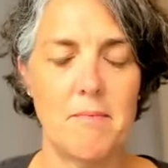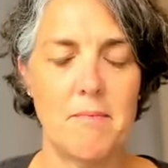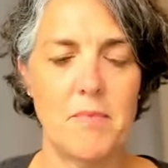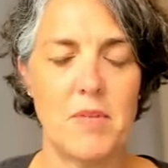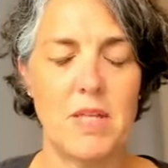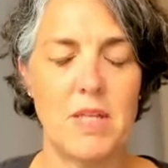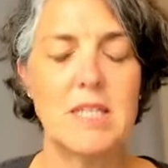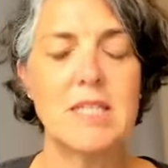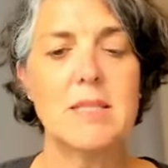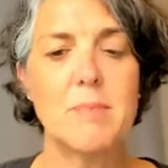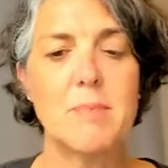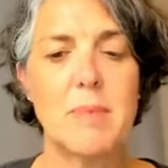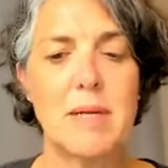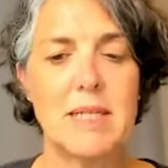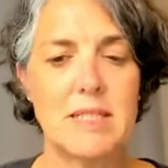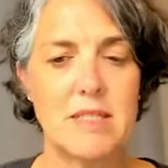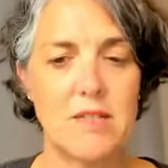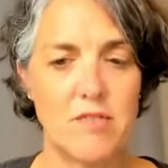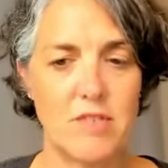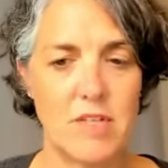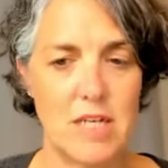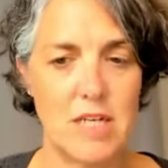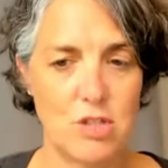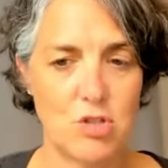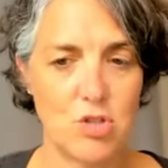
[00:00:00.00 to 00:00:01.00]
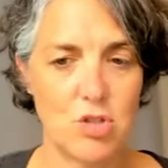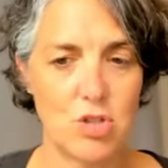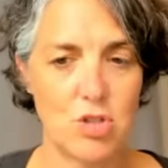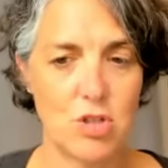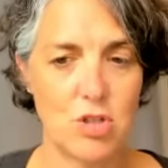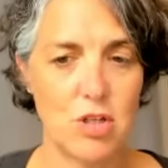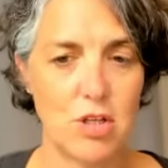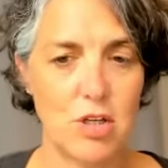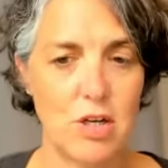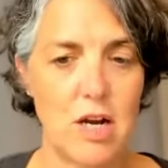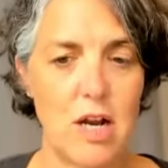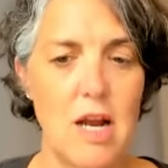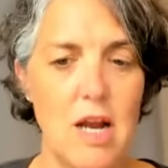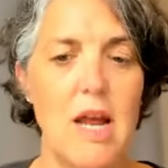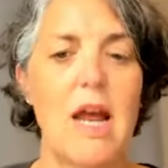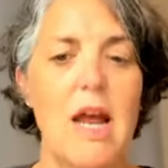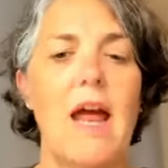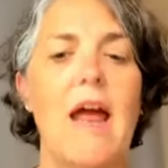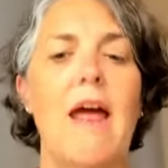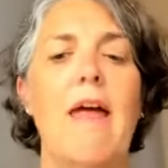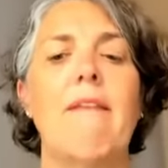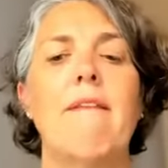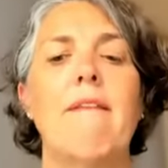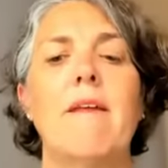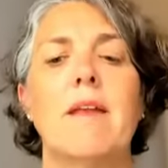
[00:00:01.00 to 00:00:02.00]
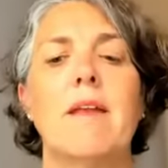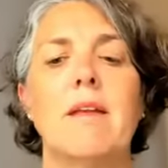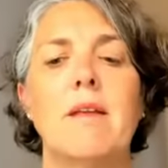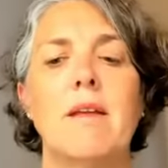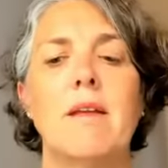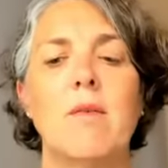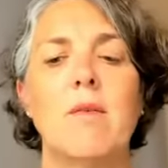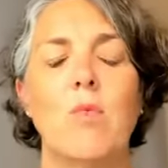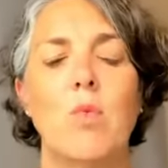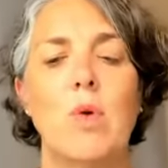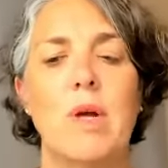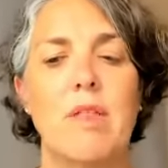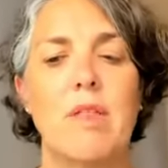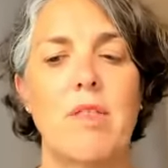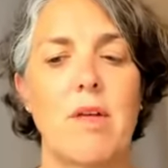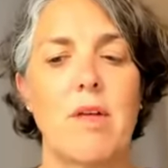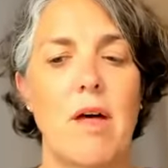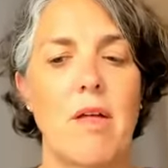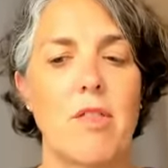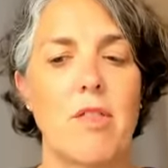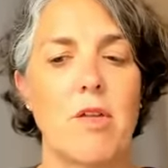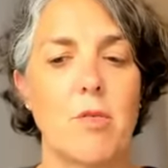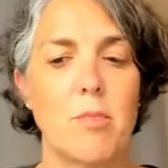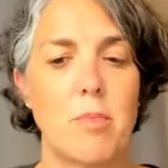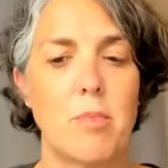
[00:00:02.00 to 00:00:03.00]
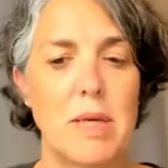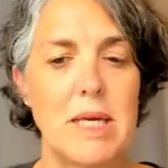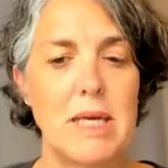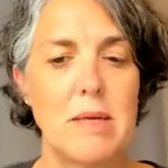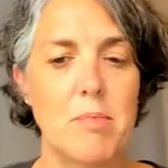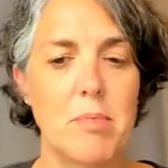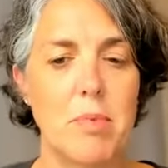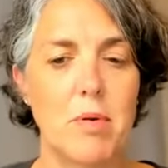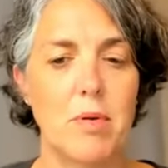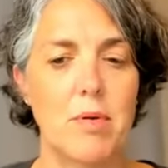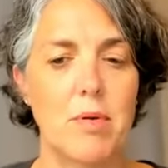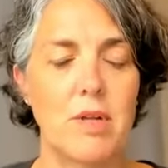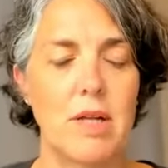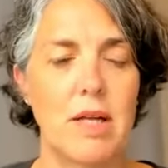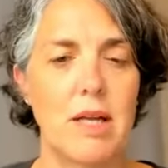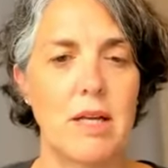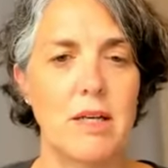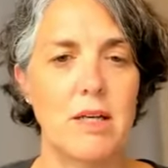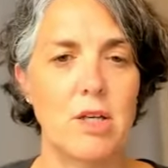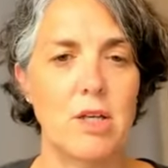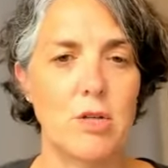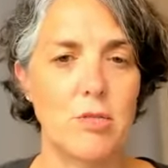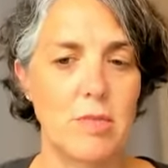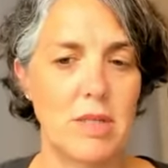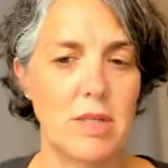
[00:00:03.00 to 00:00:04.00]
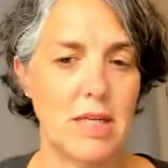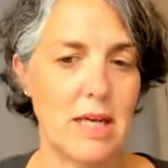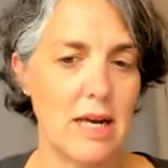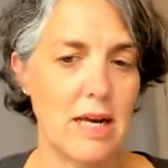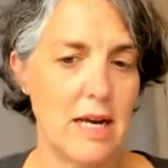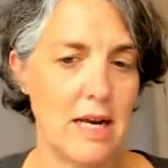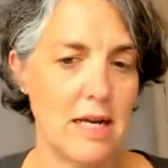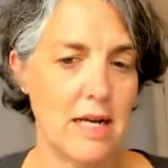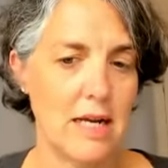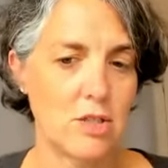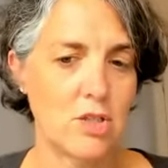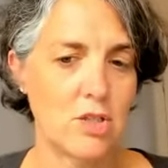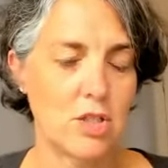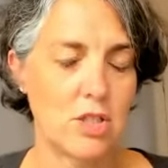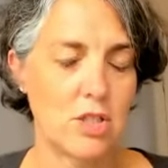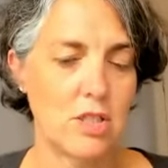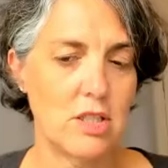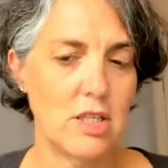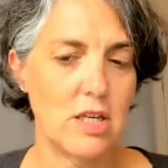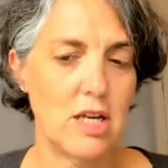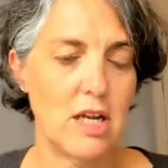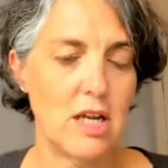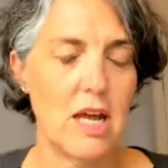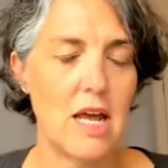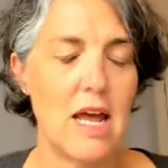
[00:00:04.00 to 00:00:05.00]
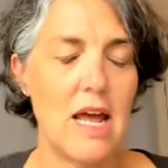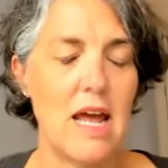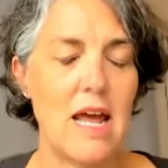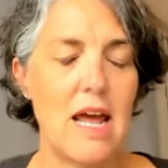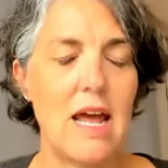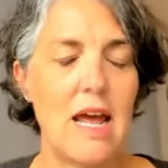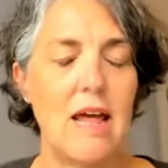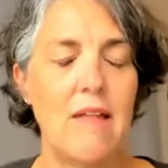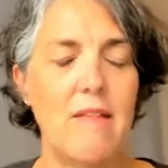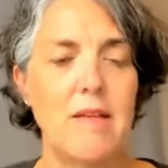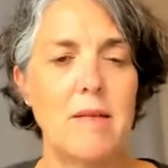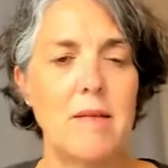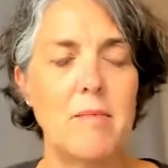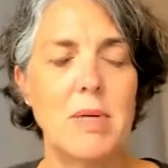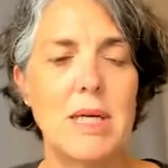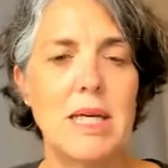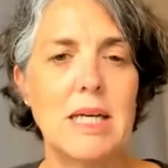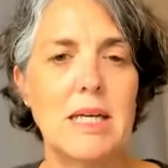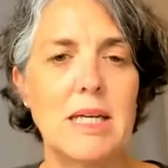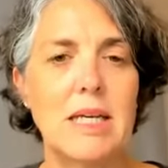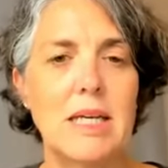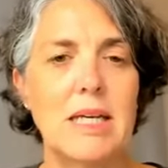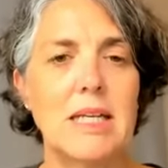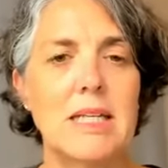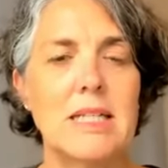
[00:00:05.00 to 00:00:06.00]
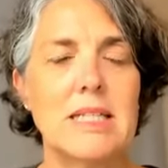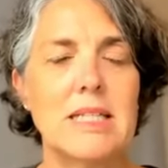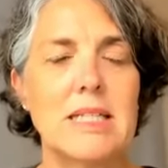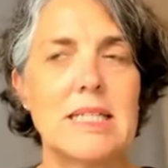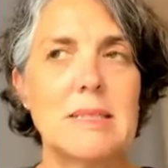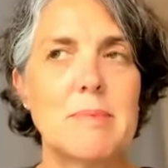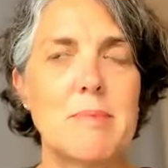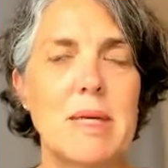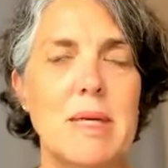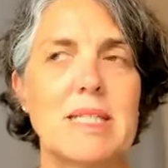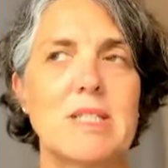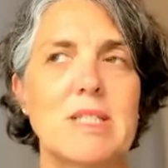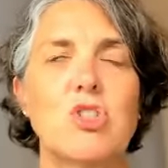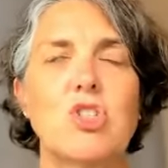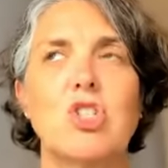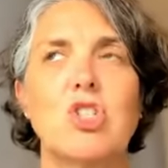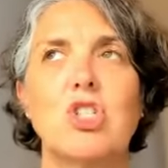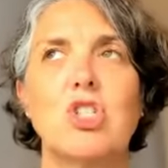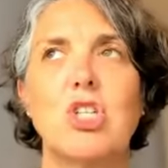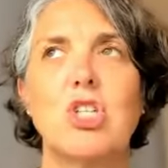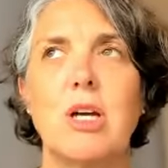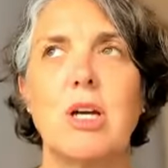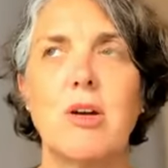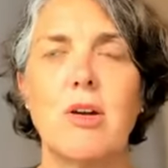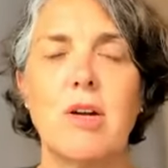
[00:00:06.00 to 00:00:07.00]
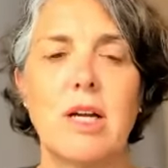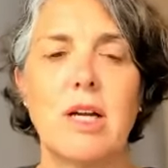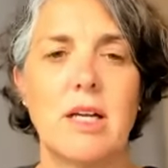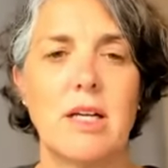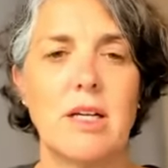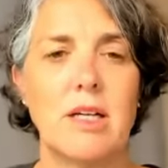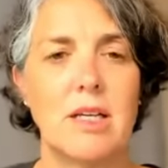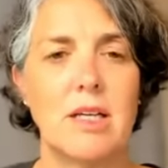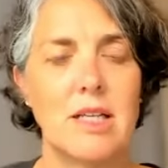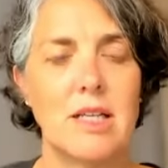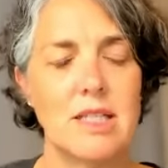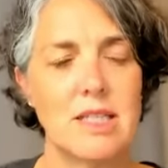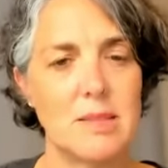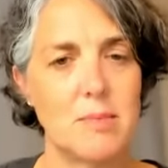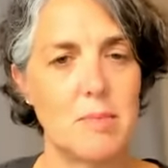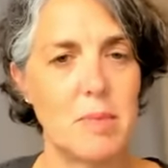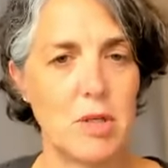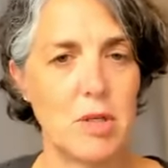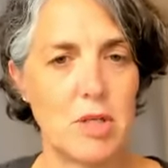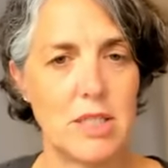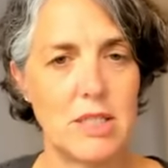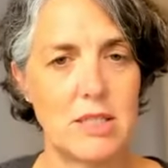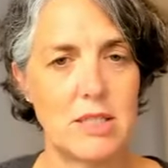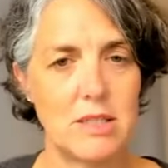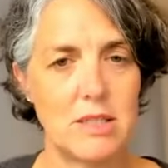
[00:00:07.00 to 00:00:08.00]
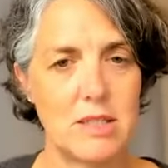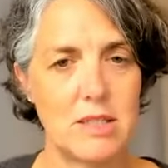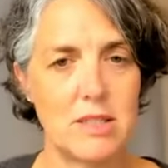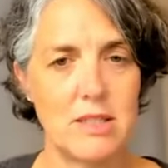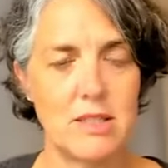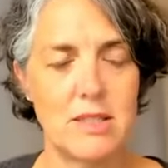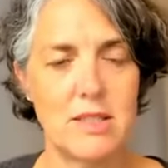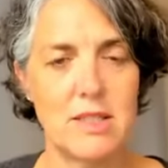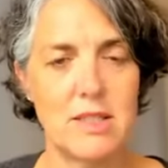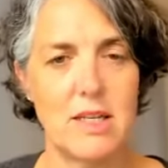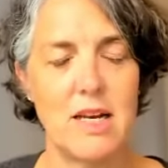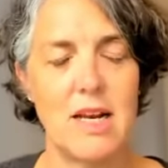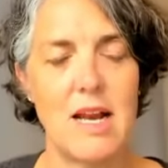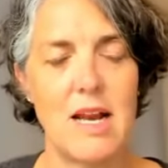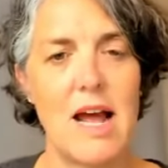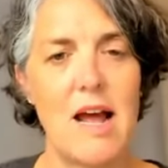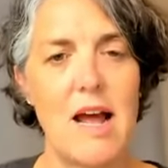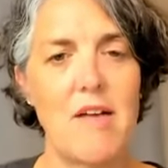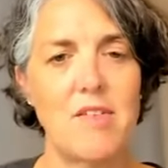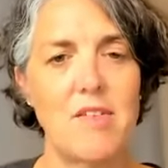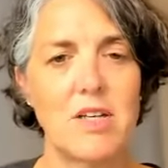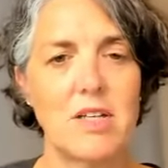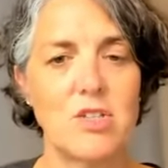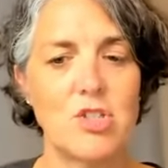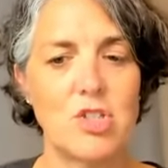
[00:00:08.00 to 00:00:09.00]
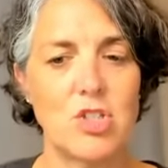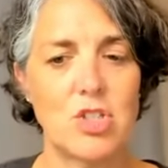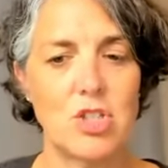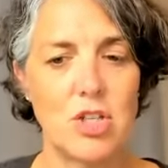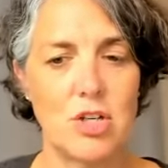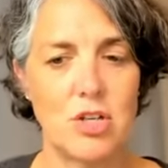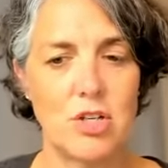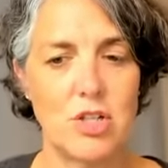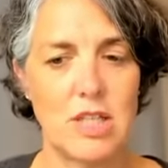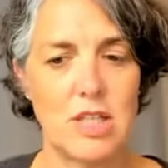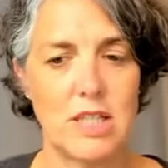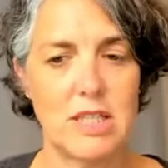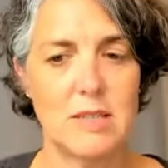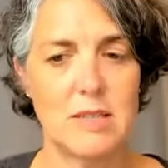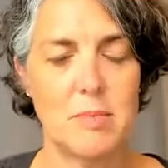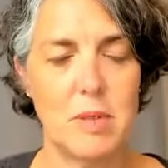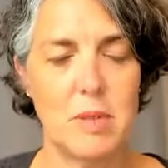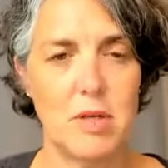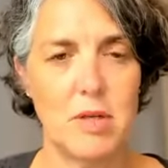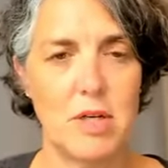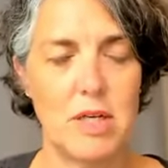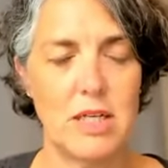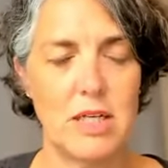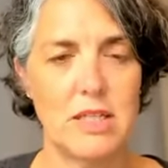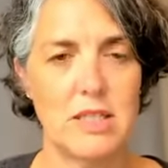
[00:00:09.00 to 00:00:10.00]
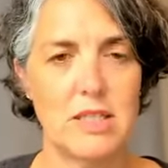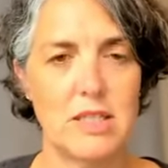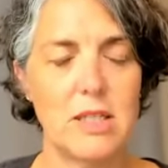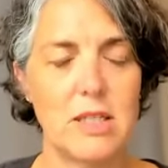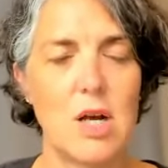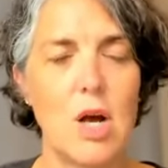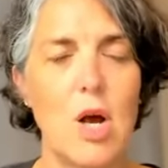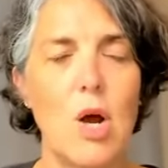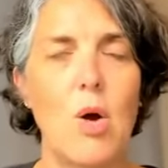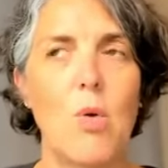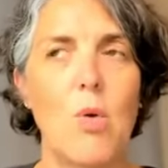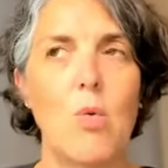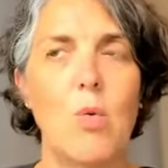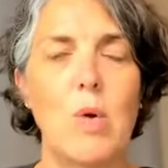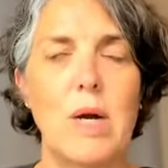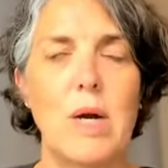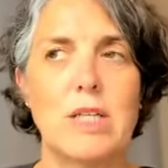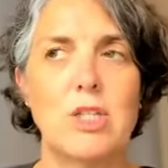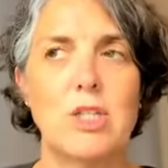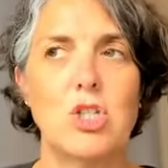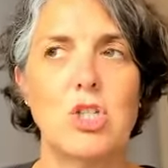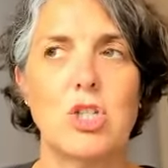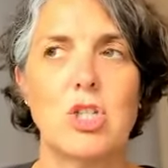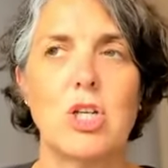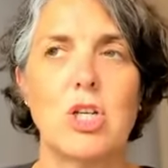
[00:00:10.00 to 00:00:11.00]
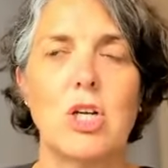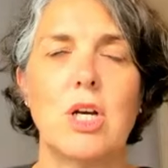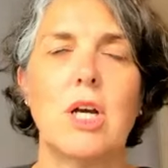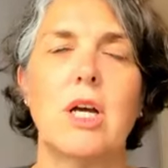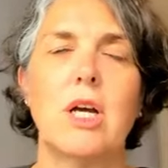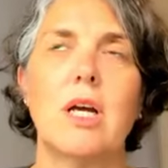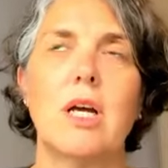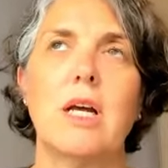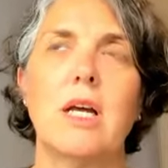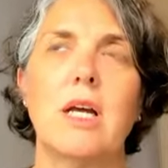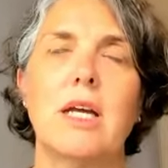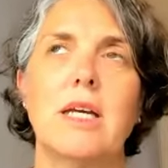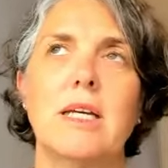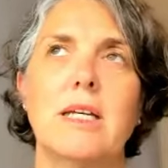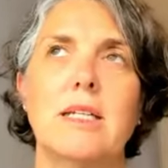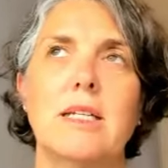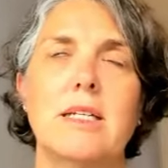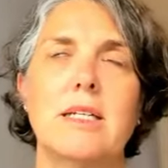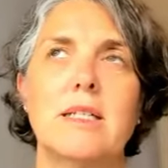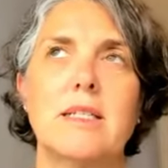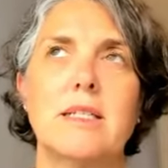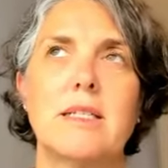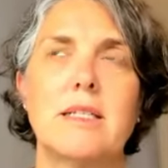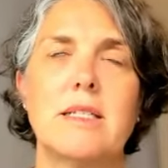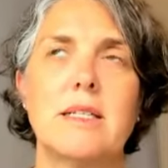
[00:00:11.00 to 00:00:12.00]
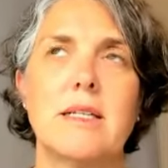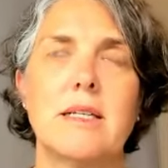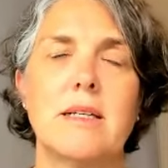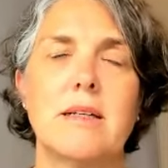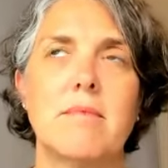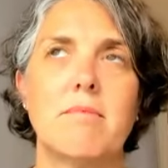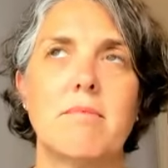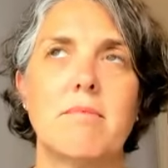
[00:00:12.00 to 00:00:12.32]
in a space of nature, and then with other people and human connection, and then being in a space sharing experiences and having a shared experience, which is